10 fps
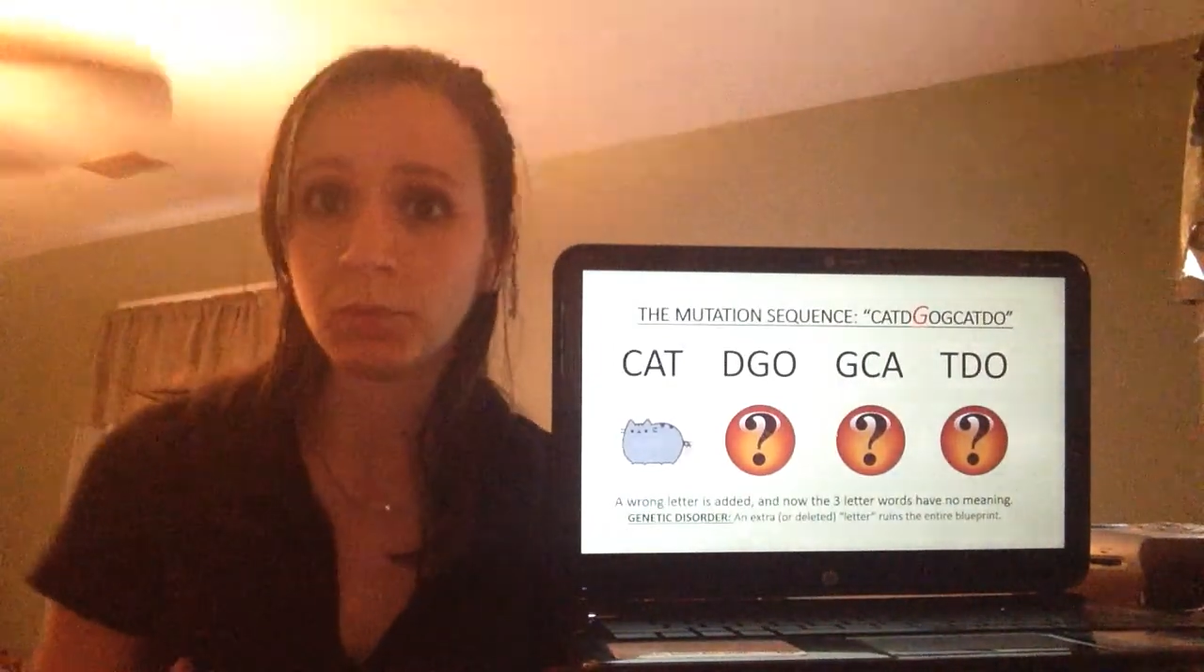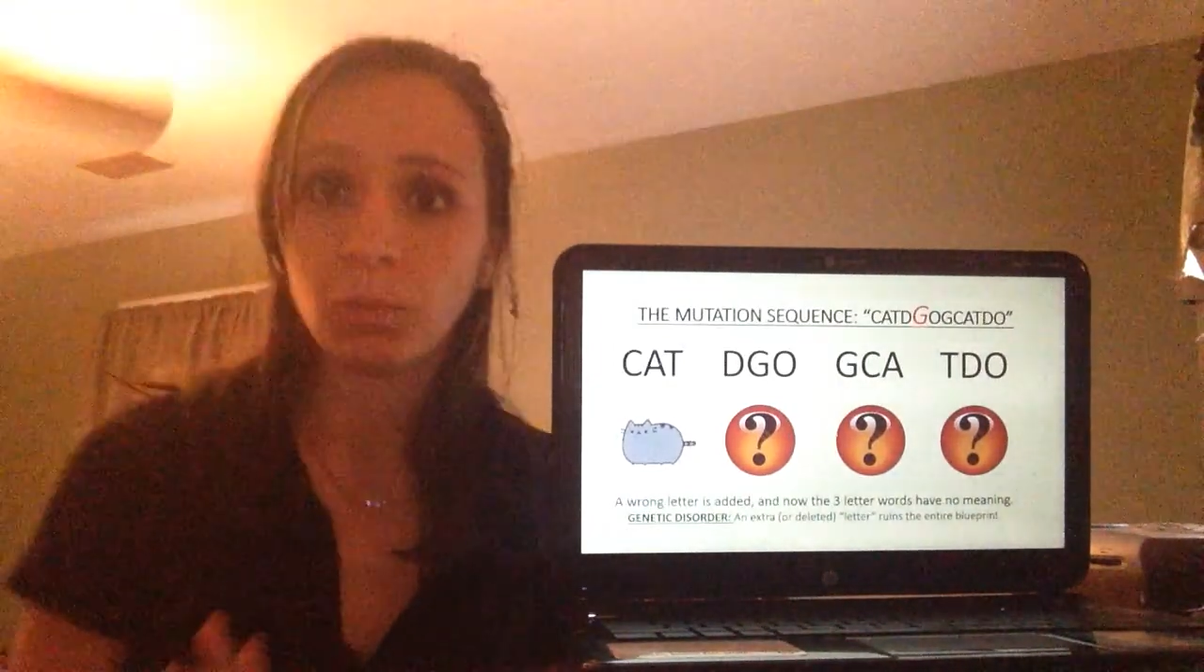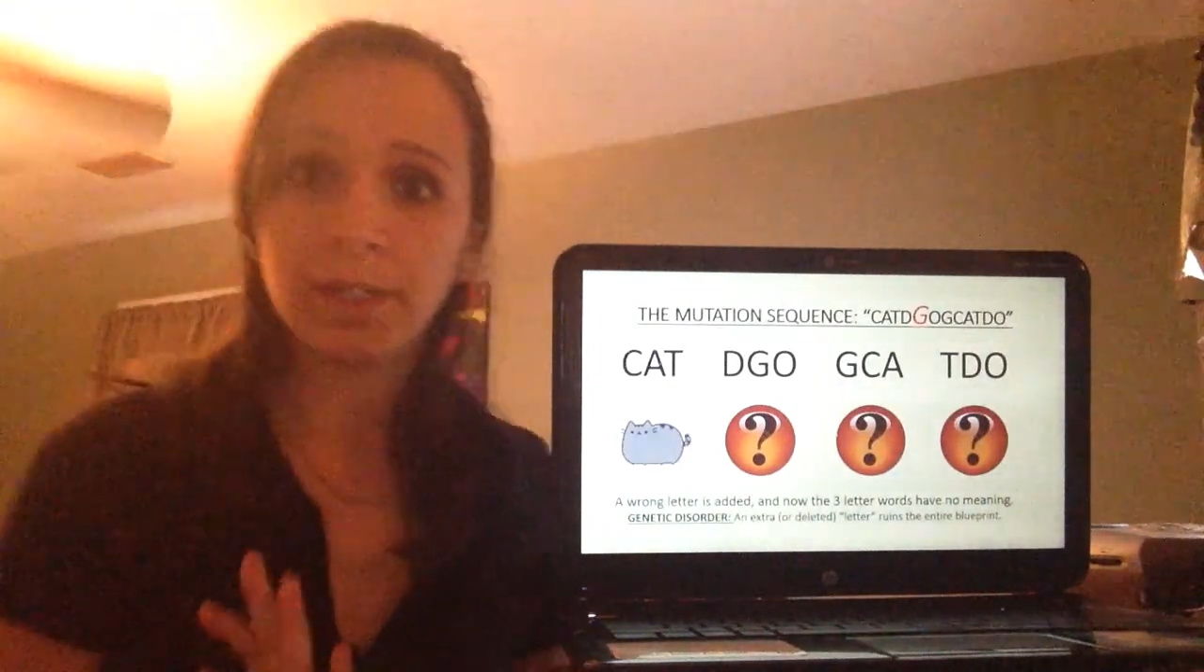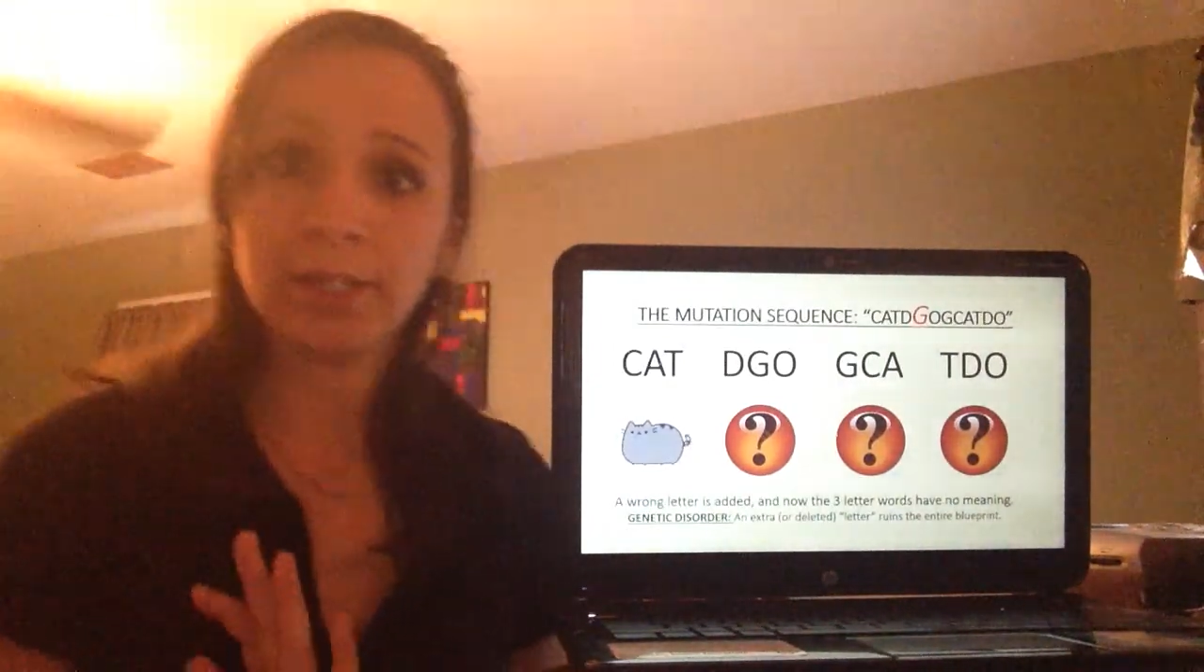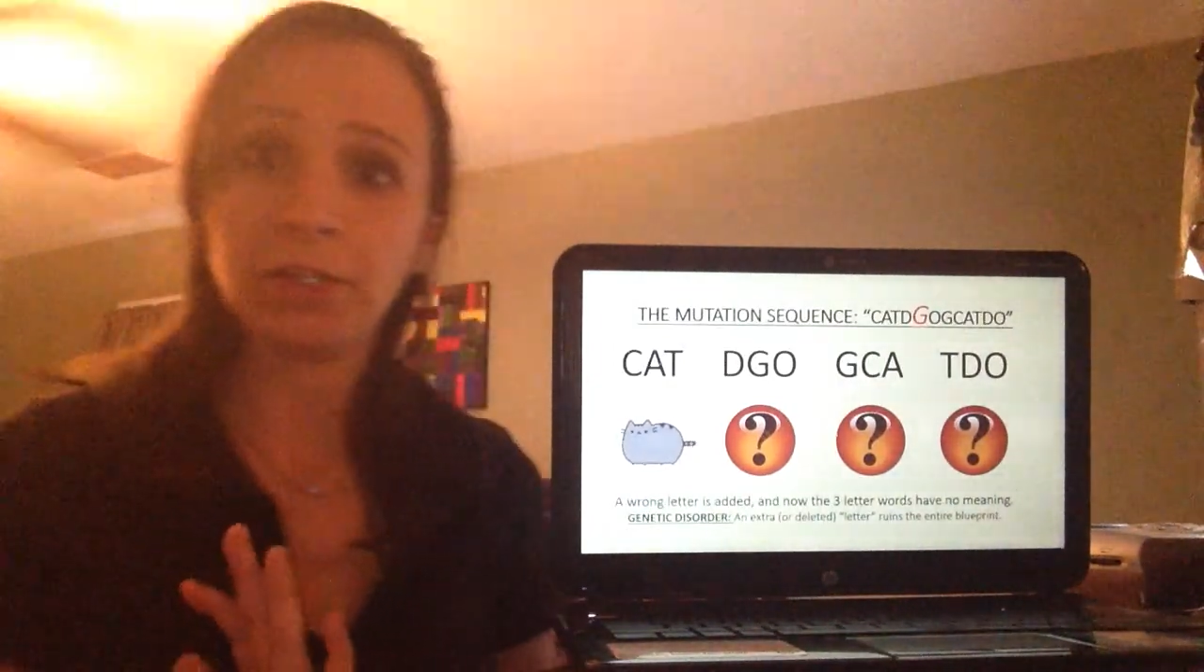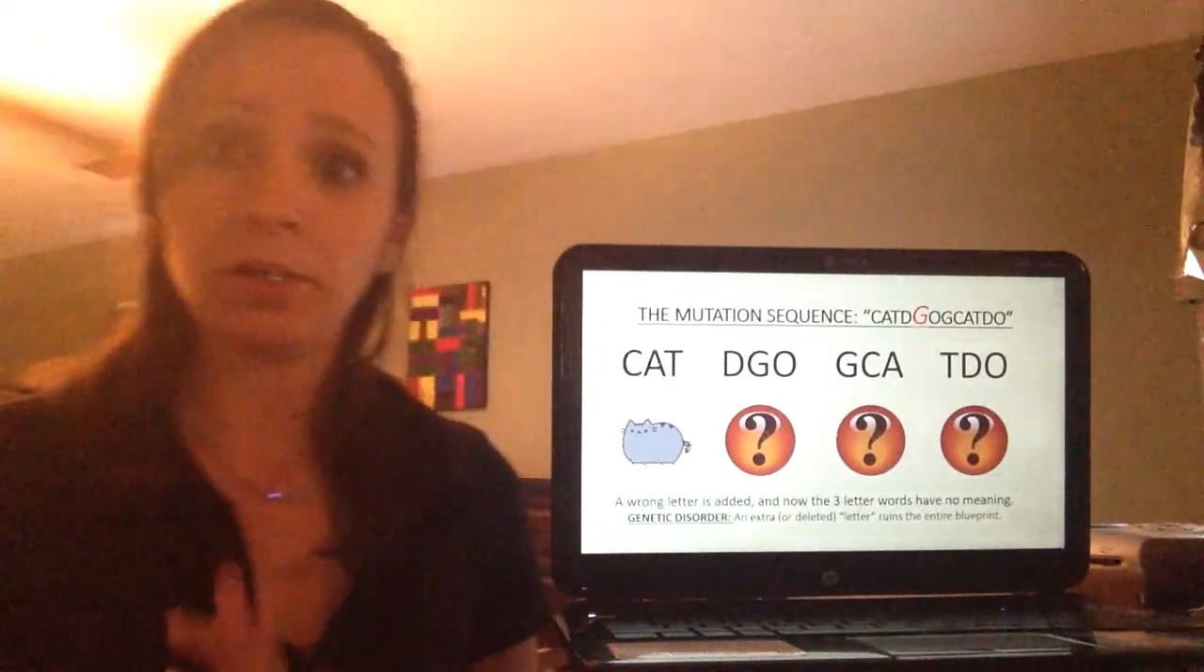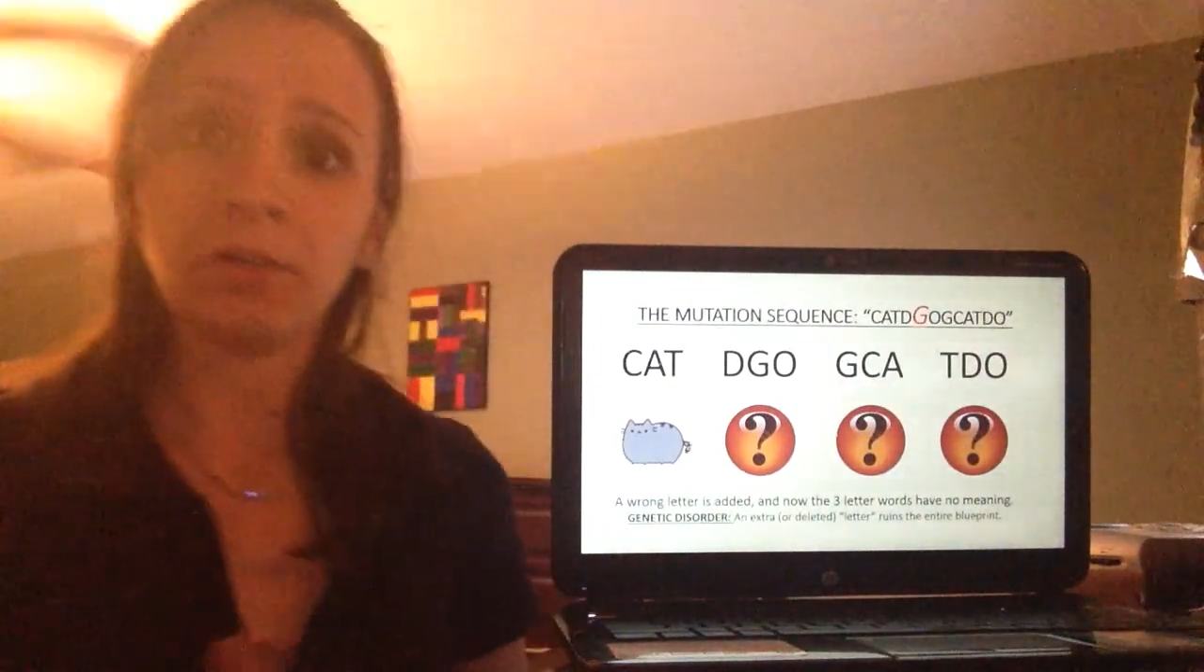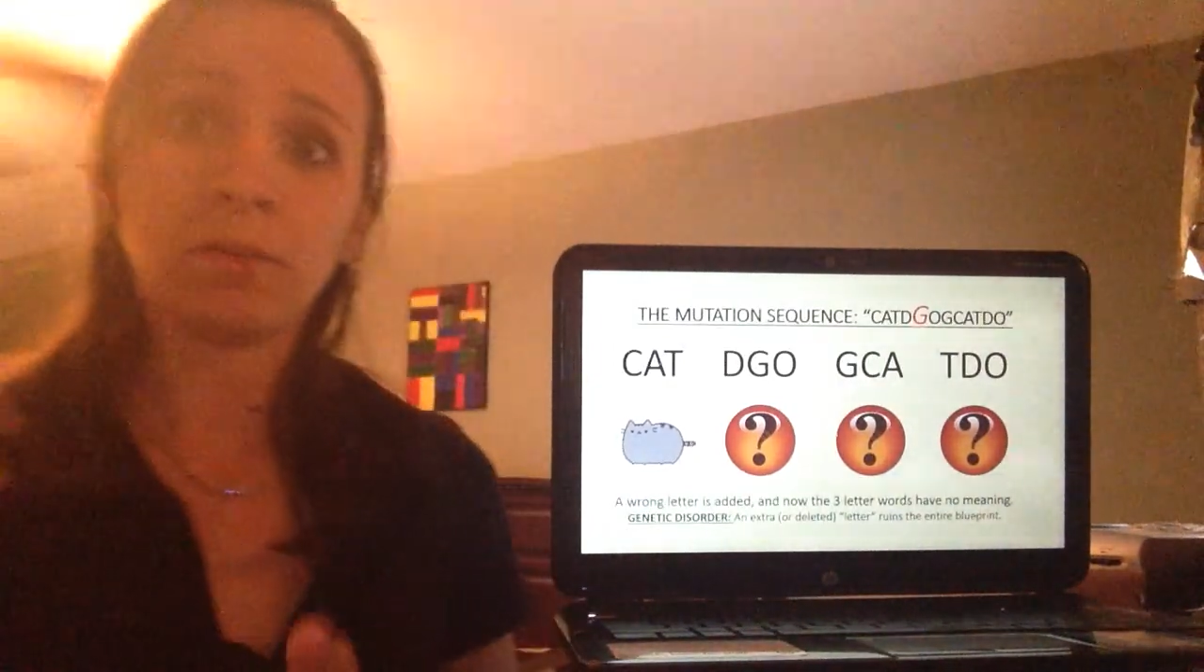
will